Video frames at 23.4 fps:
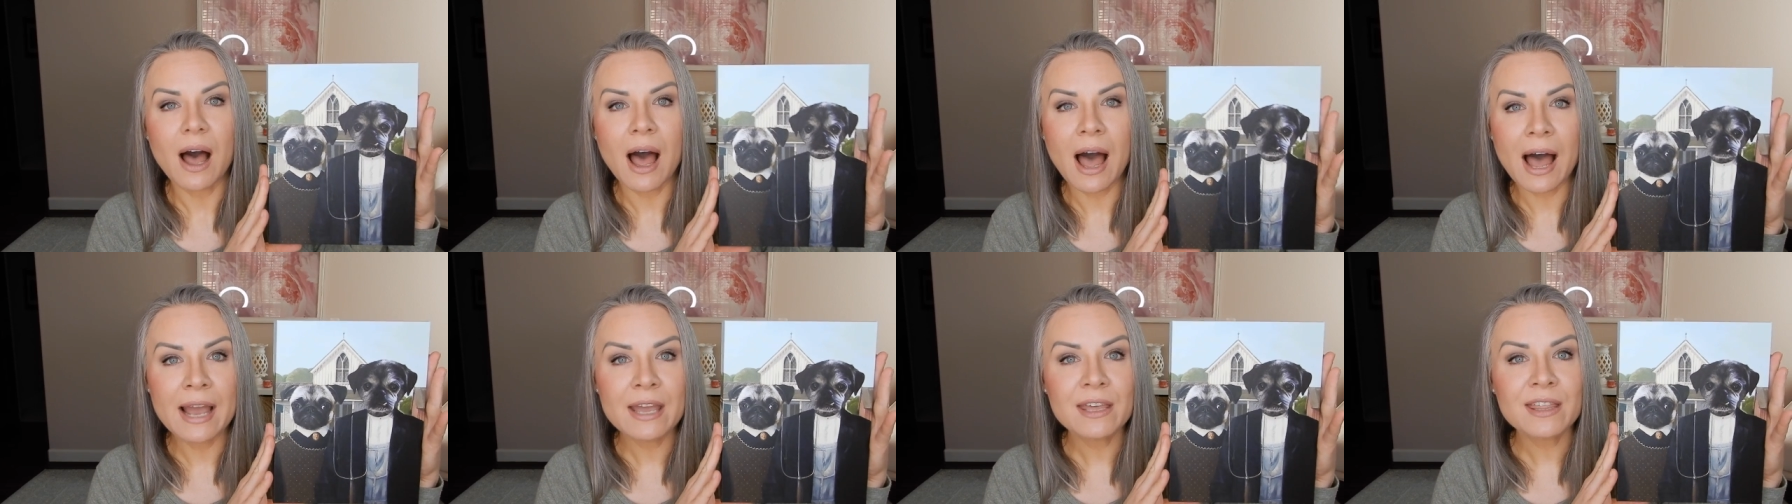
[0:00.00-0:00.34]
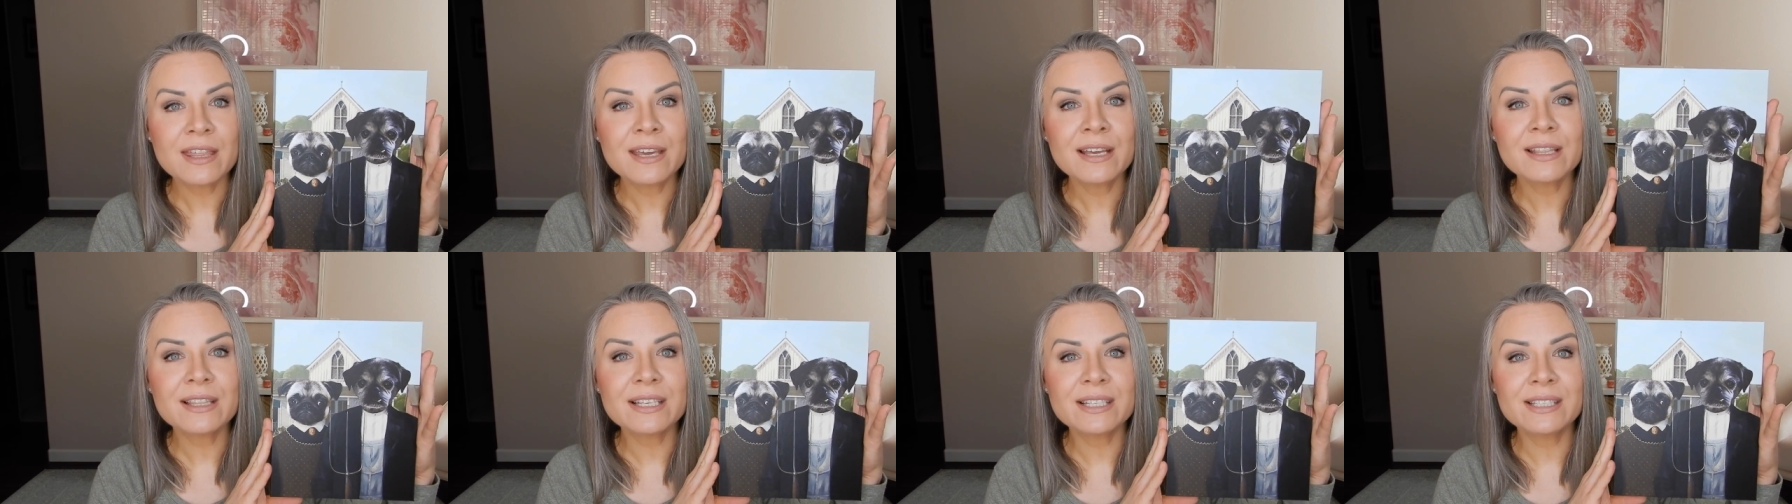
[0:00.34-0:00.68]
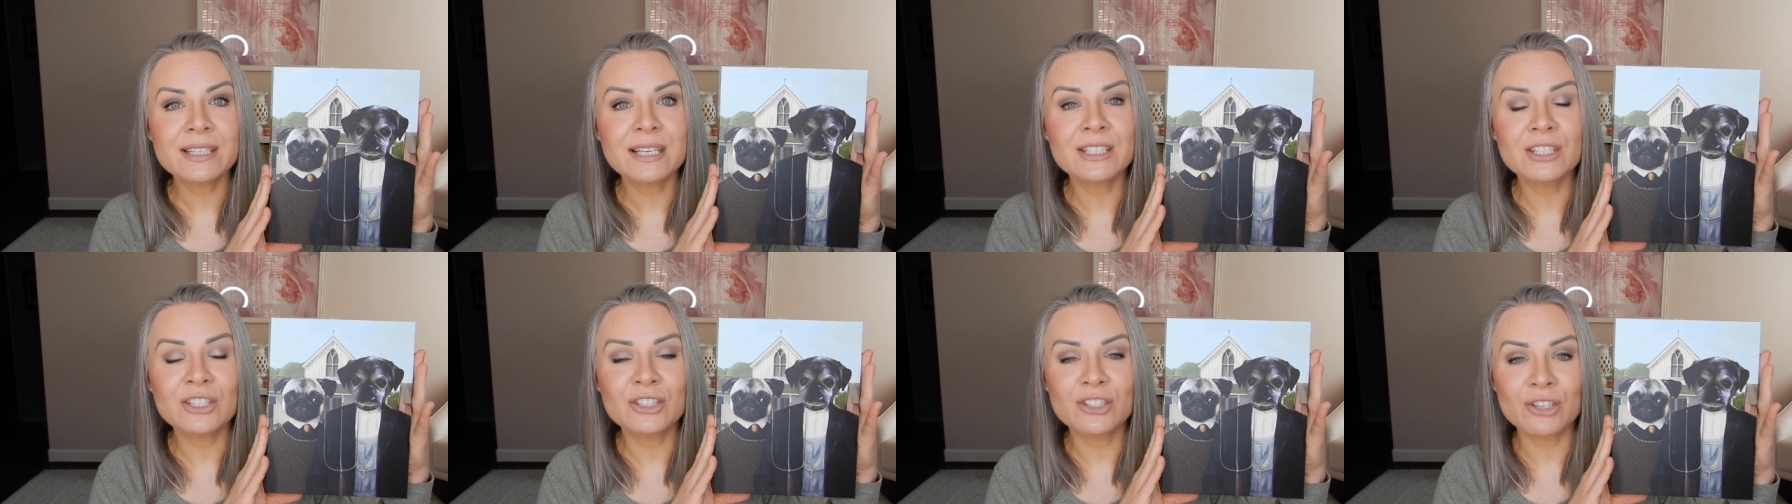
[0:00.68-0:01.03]
I think
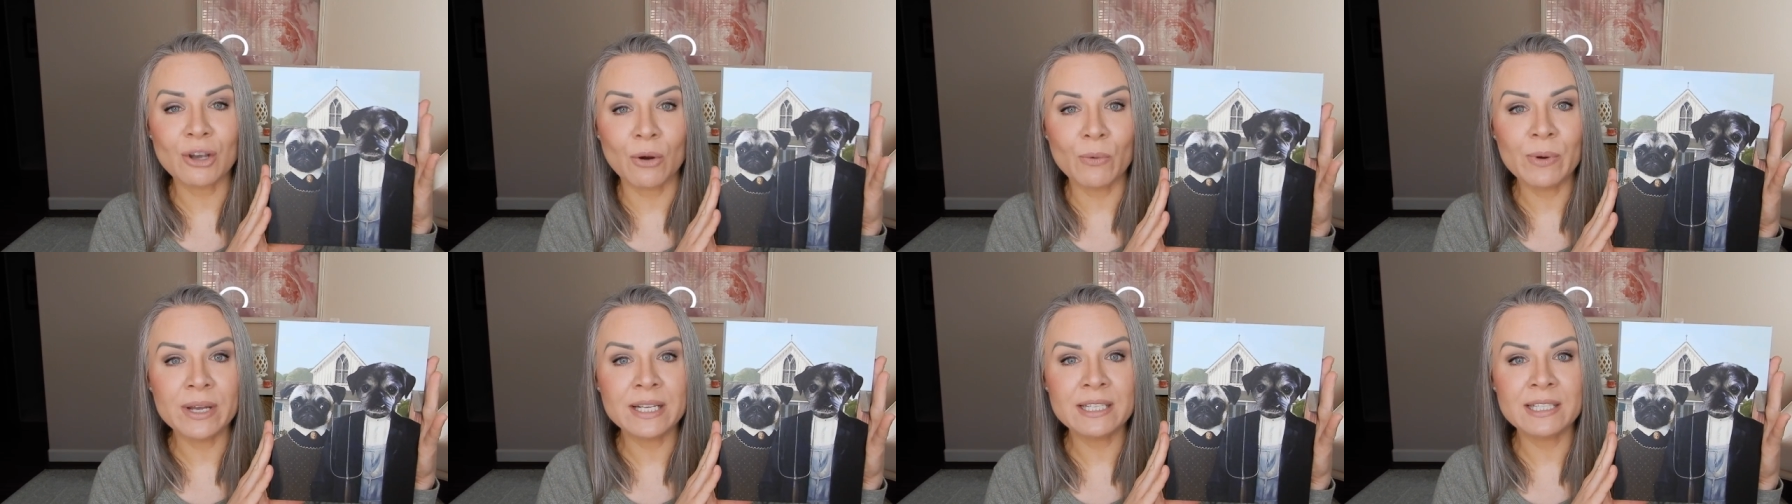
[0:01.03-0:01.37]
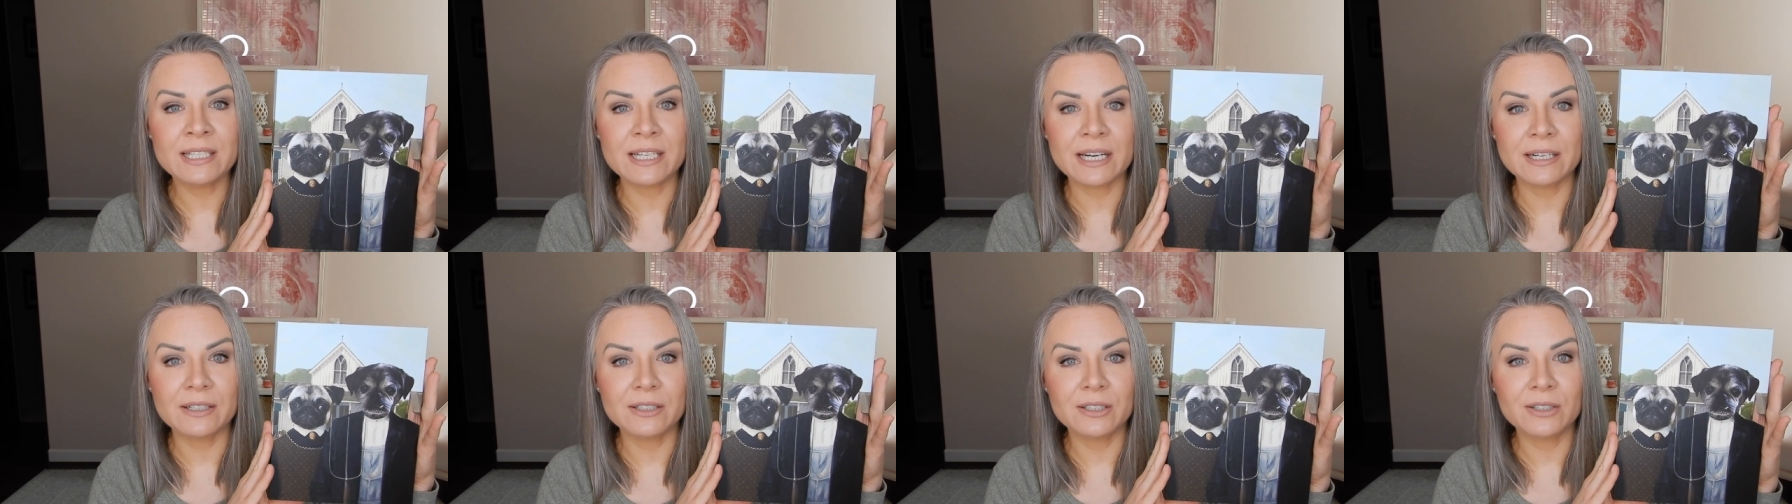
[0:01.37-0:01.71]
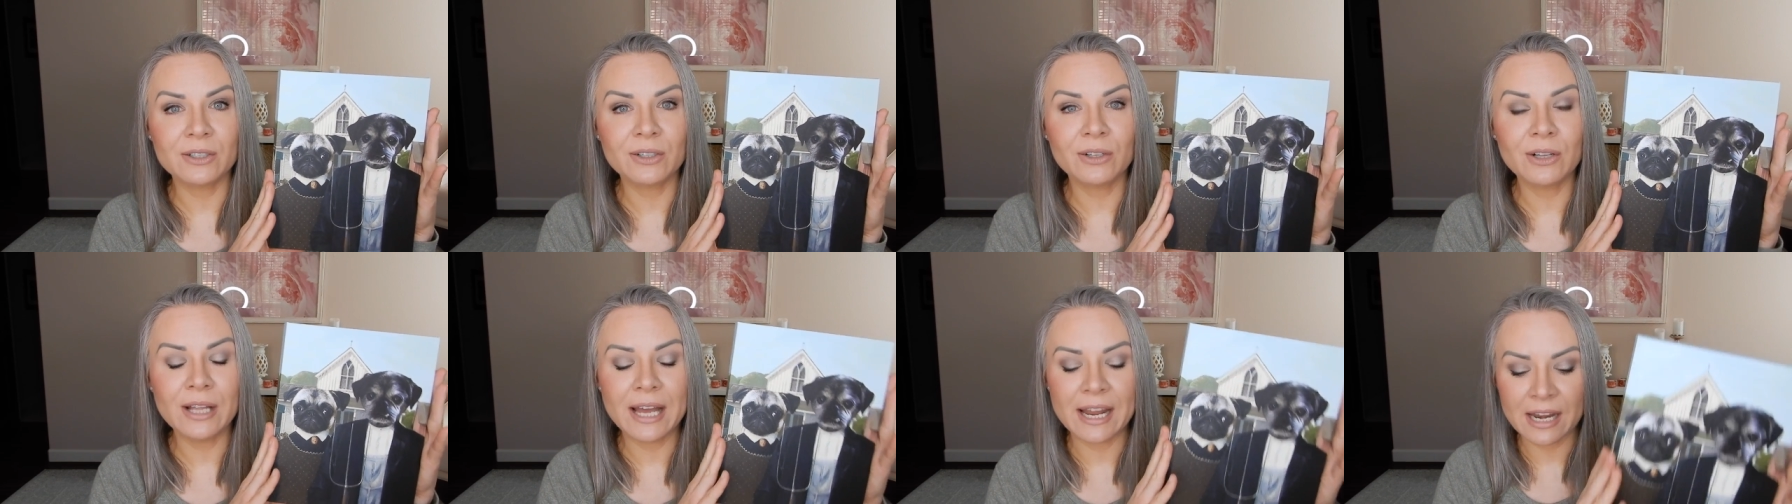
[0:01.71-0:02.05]
this is so
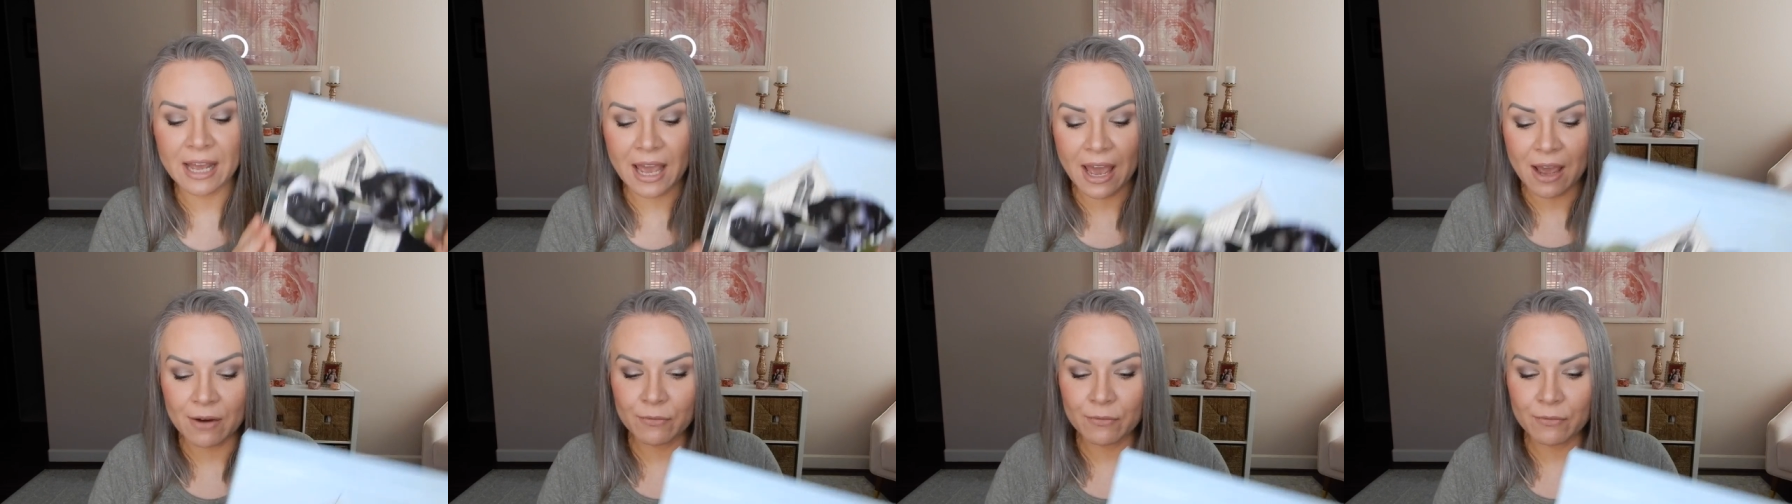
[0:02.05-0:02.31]
hysterical and